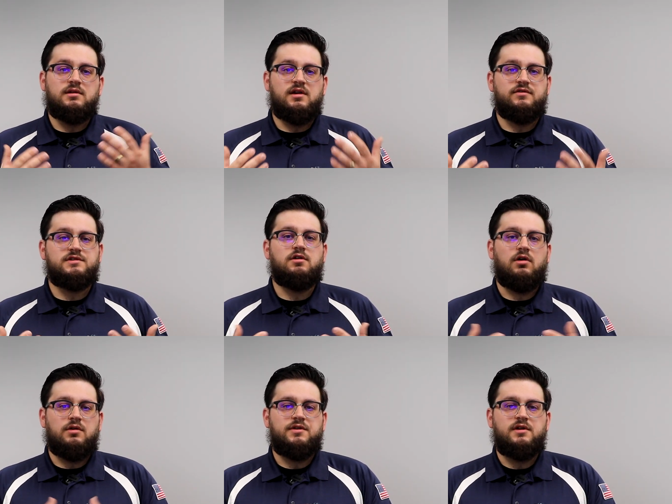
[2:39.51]
give us a
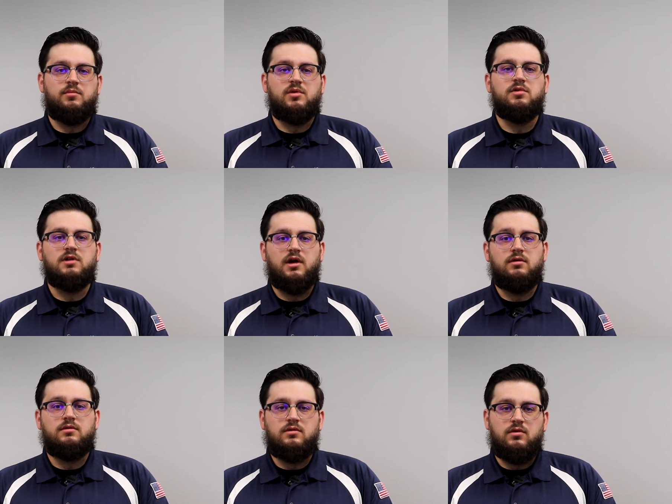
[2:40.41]
call at the number
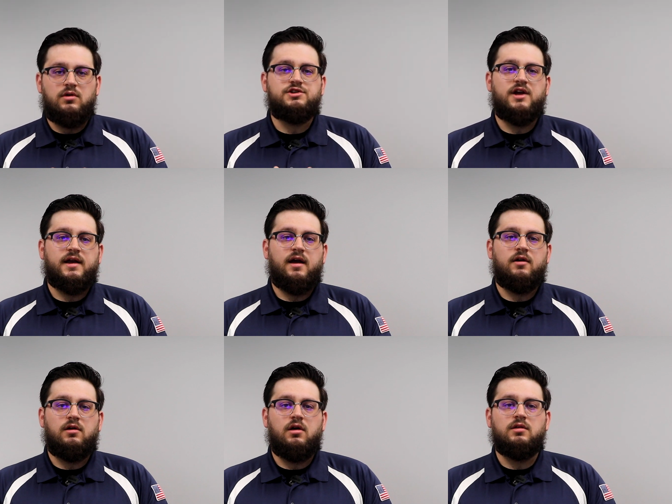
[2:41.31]
below or check
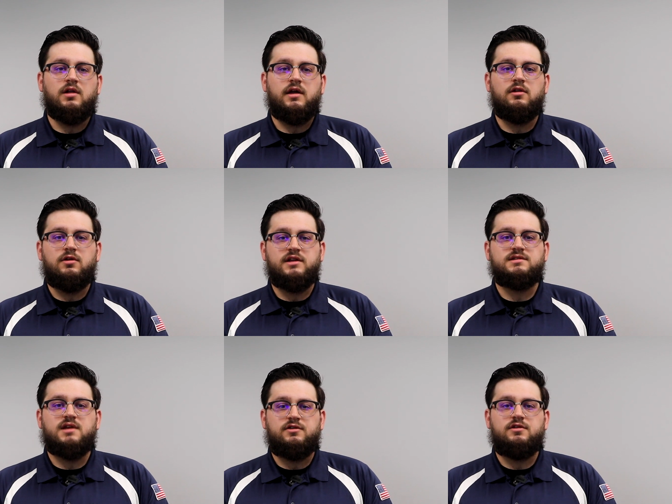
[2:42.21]
out our online learning
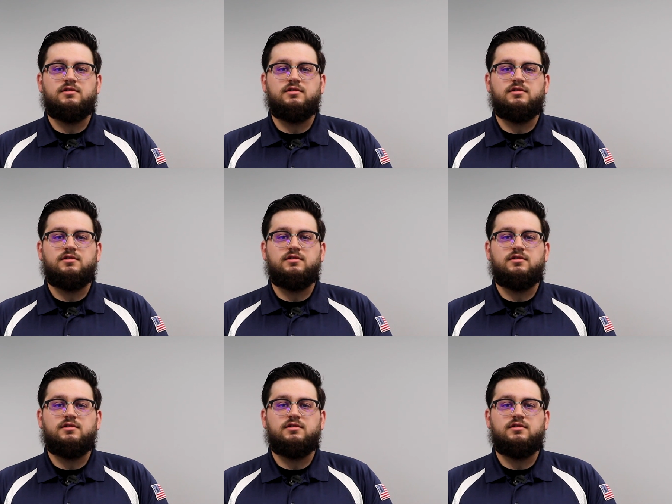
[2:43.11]
center